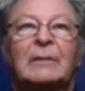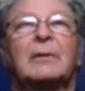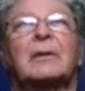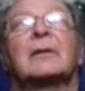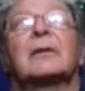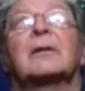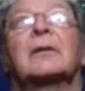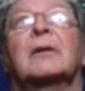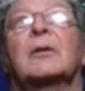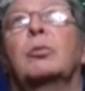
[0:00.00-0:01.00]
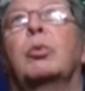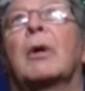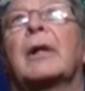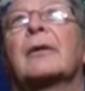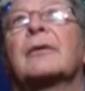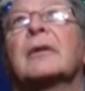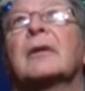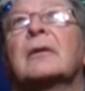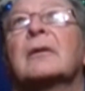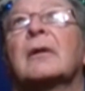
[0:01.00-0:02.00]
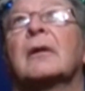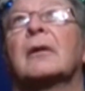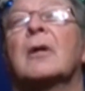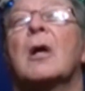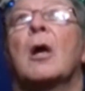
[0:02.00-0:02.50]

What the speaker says: Let me see, what else is there?